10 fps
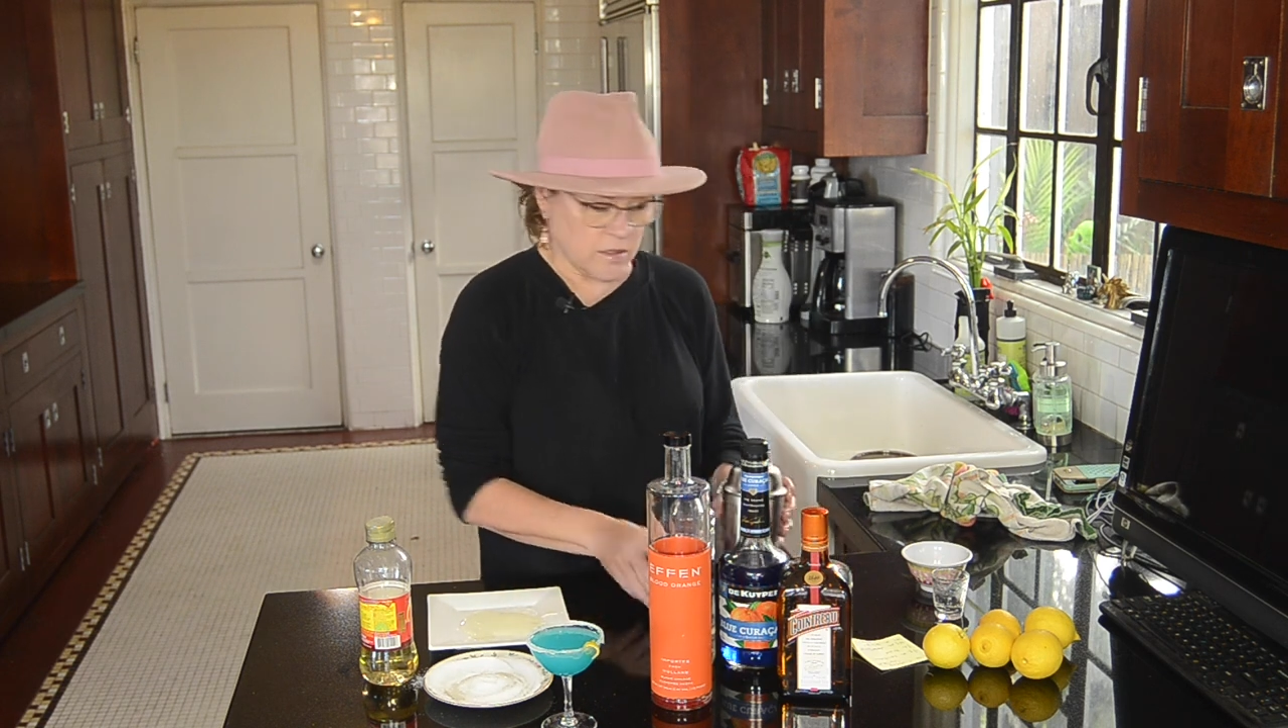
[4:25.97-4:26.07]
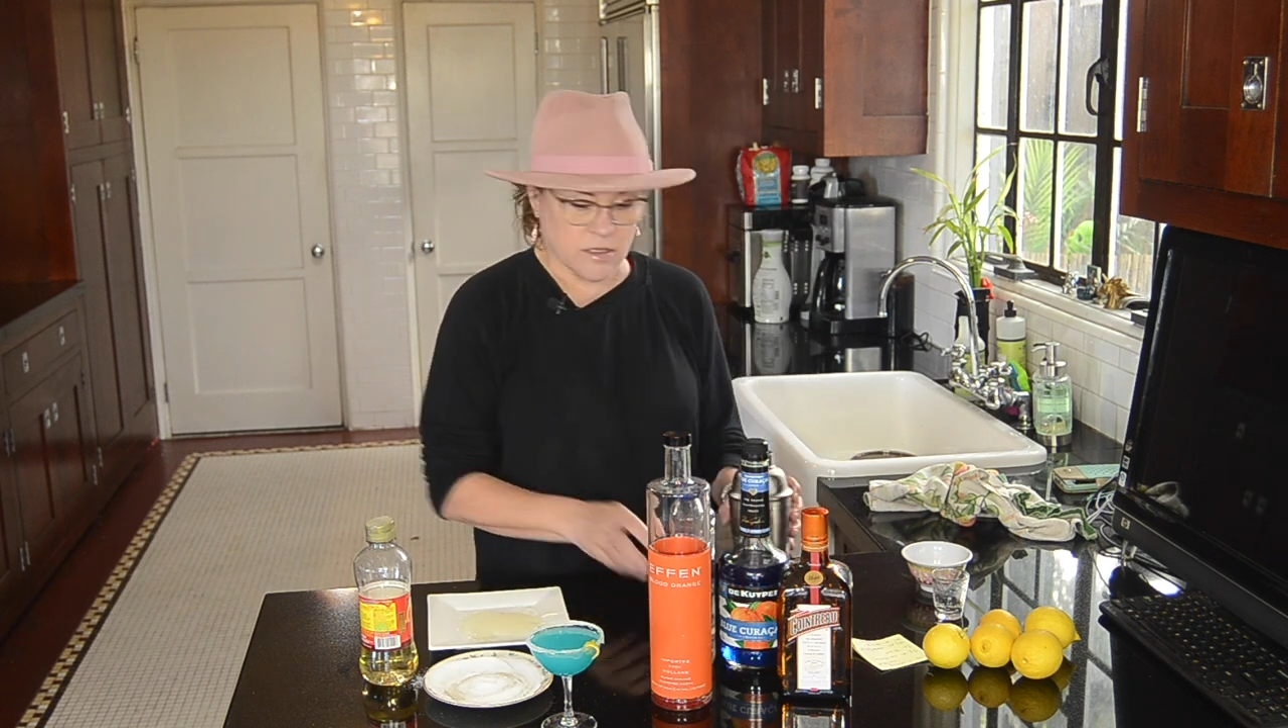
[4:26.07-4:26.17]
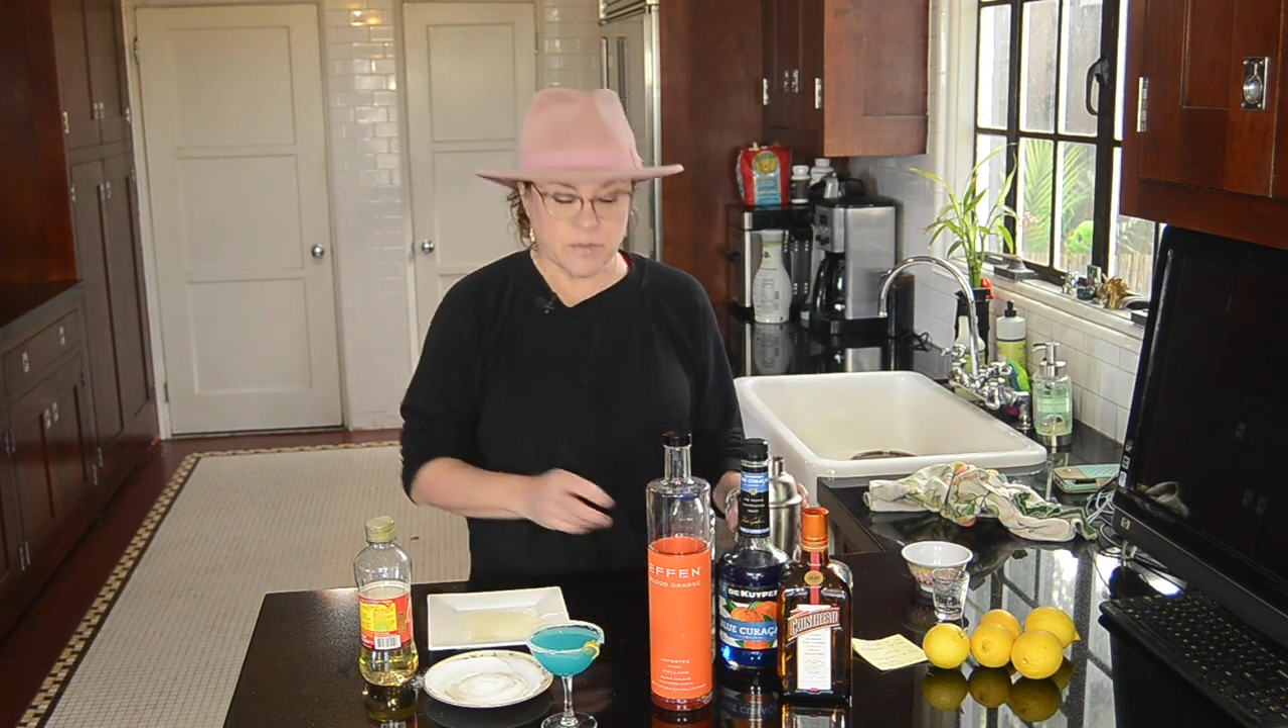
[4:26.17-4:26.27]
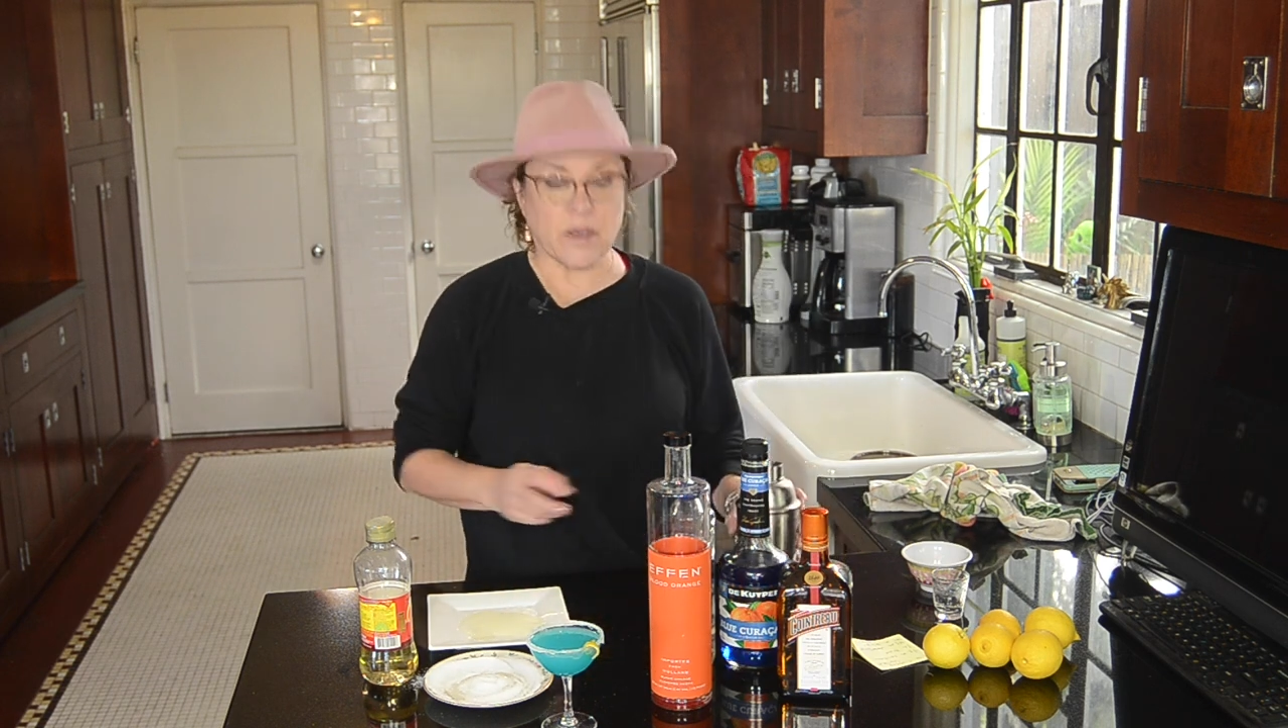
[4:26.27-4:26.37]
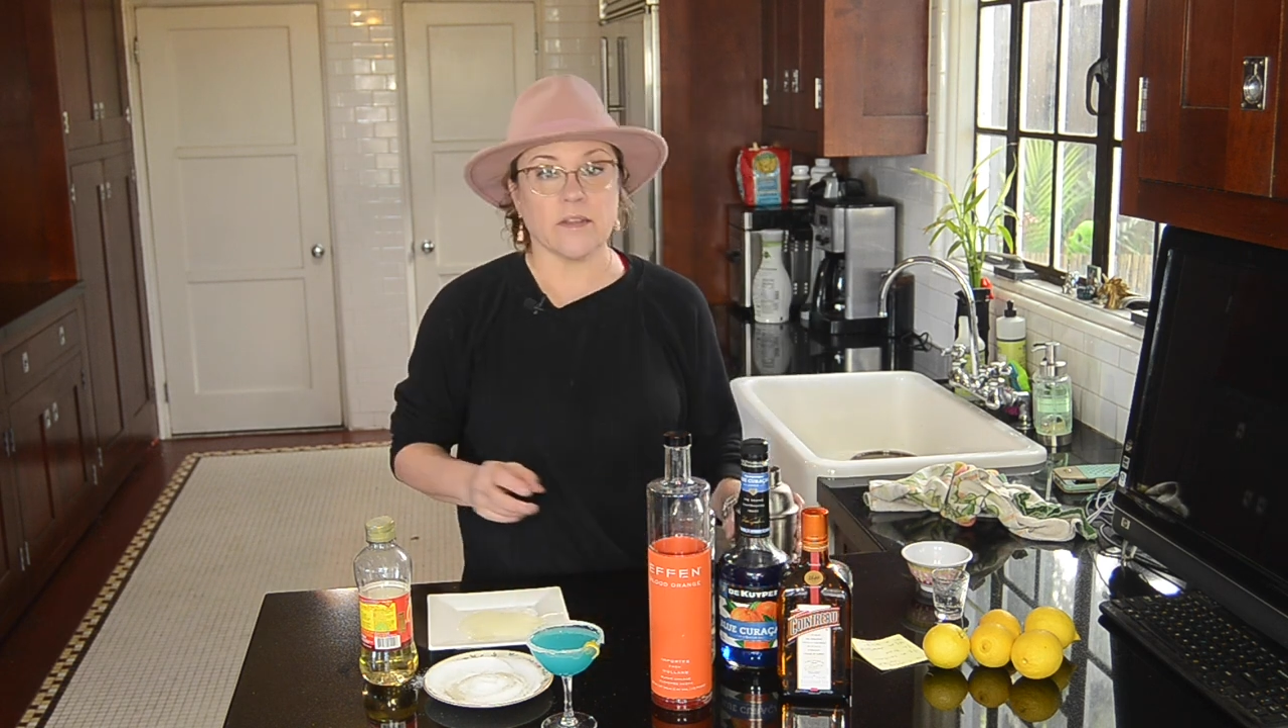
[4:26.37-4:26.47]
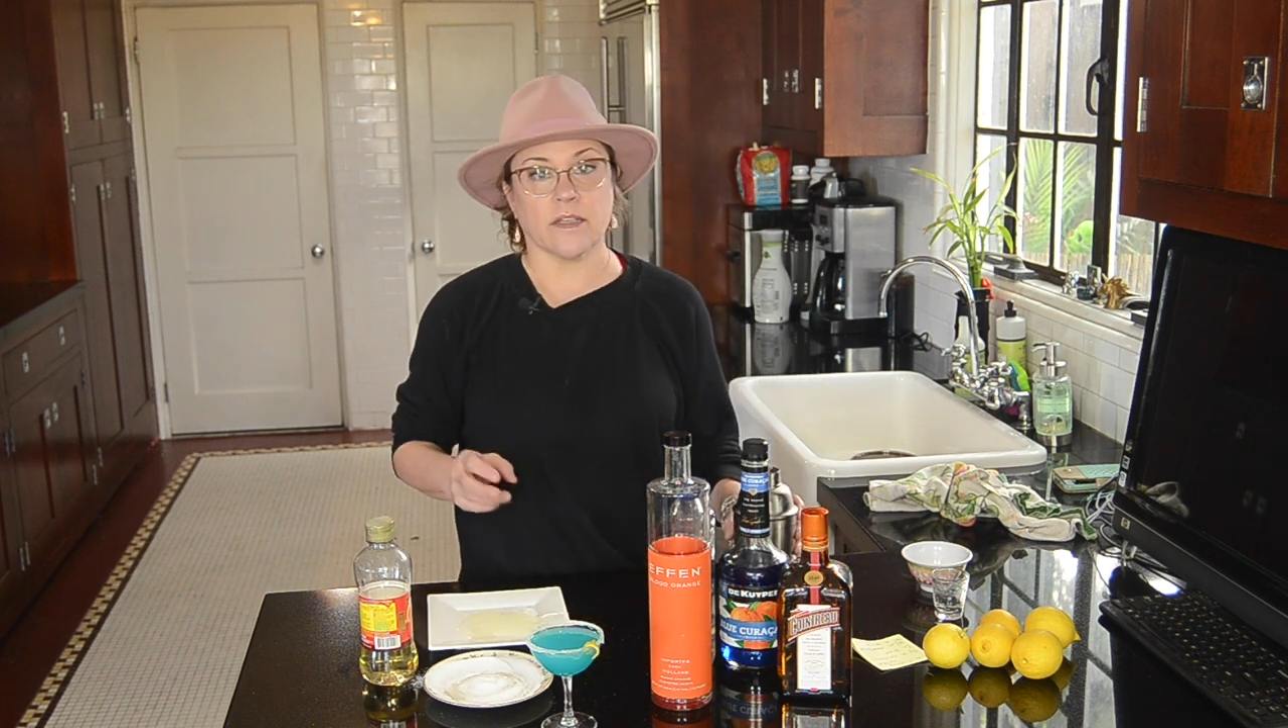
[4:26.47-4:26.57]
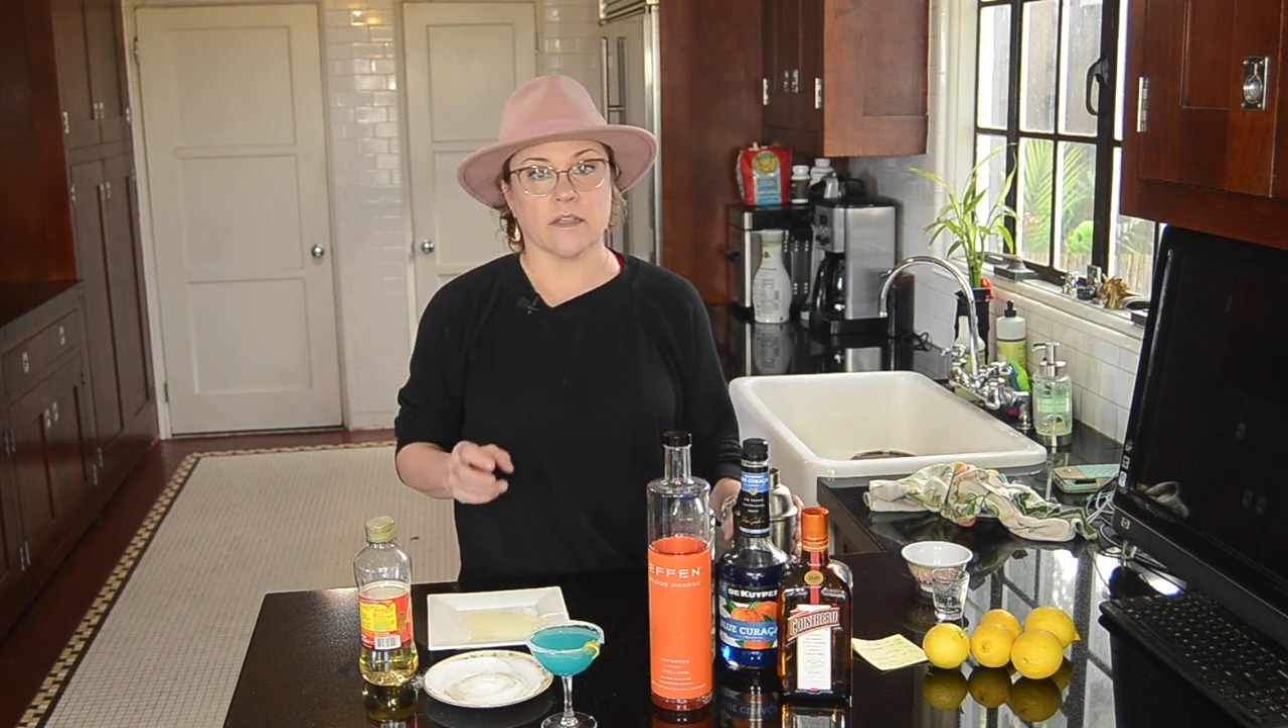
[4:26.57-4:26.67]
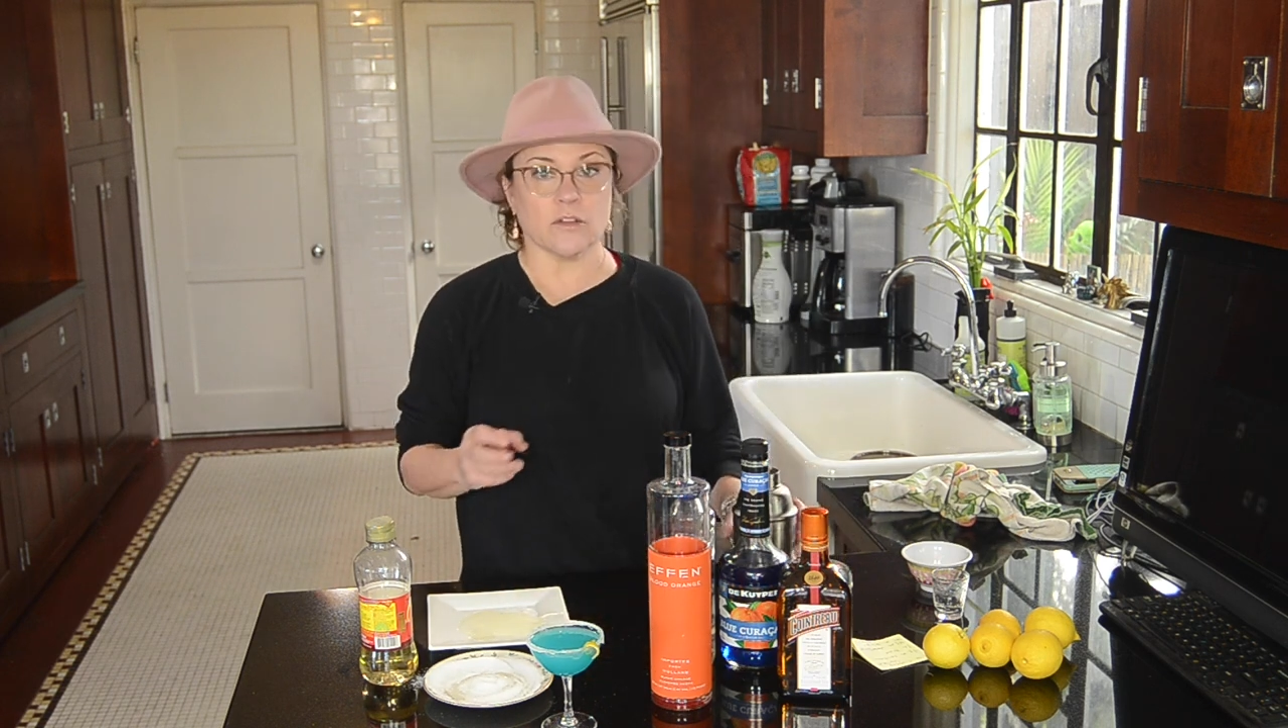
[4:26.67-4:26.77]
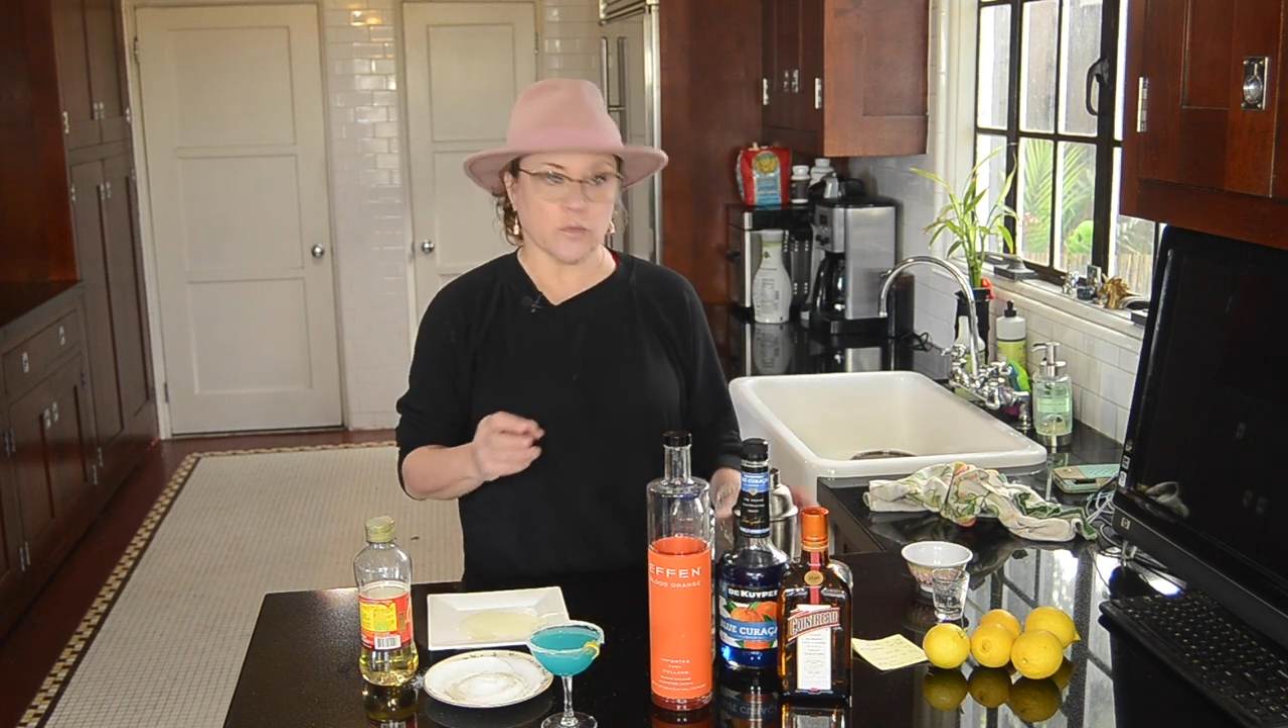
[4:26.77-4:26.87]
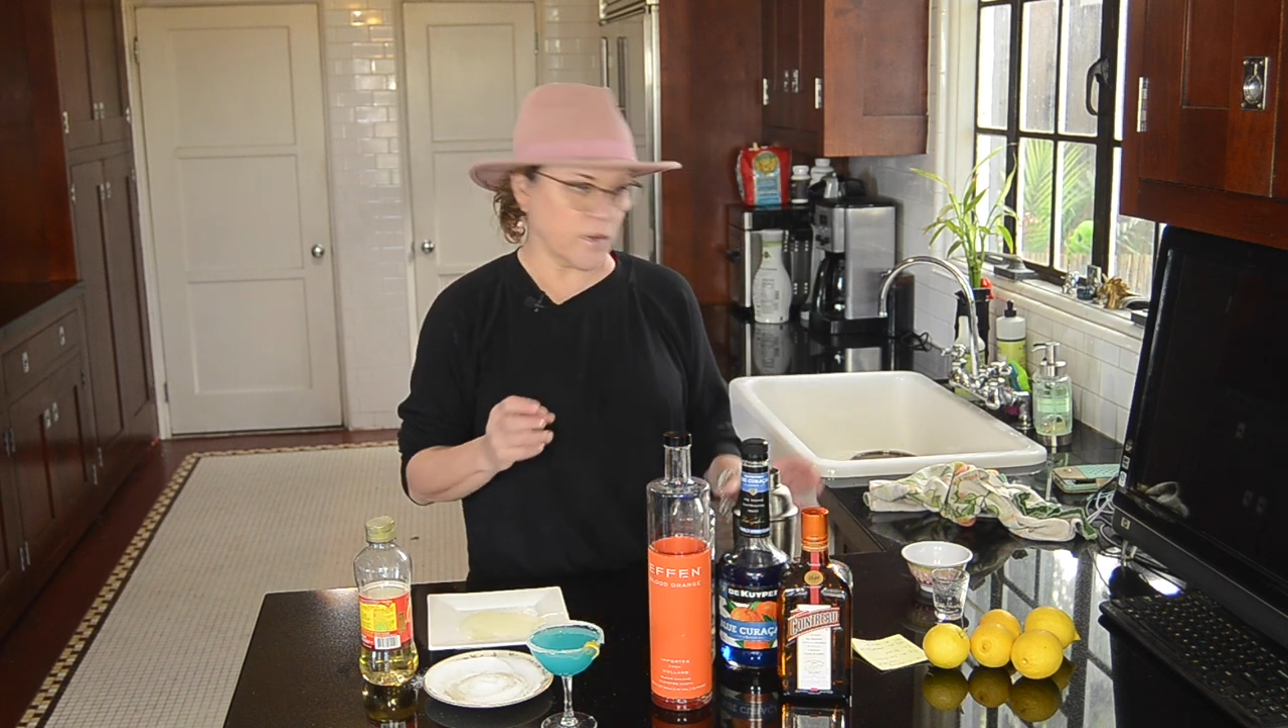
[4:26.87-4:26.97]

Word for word: is my Lake